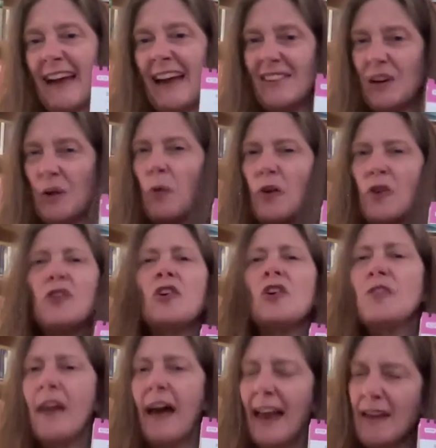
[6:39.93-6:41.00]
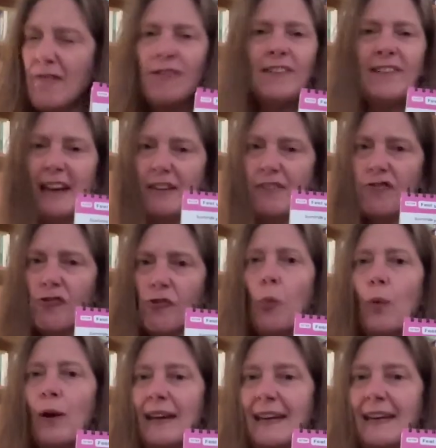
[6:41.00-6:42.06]
actually, I want to do that every day for a
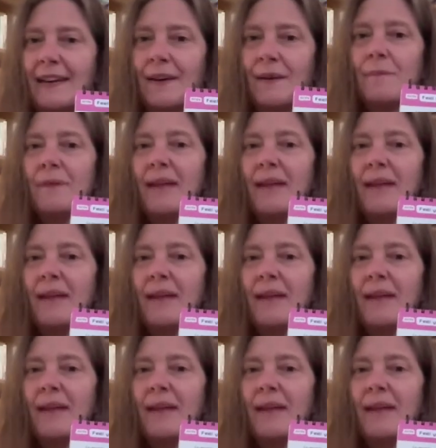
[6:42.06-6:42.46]
week,